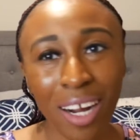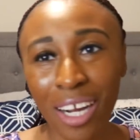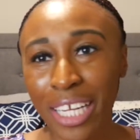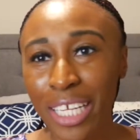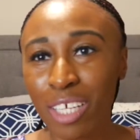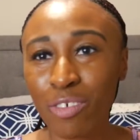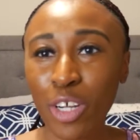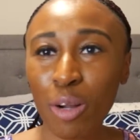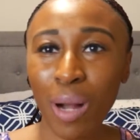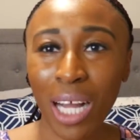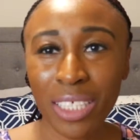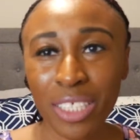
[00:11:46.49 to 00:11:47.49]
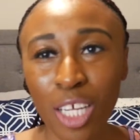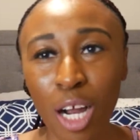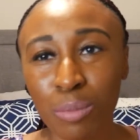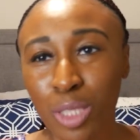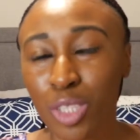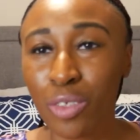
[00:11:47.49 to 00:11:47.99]
or hear if you're a
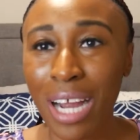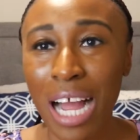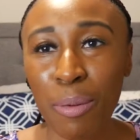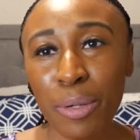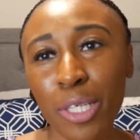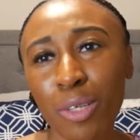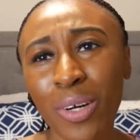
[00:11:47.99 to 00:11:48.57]
Boxycharm subscriber,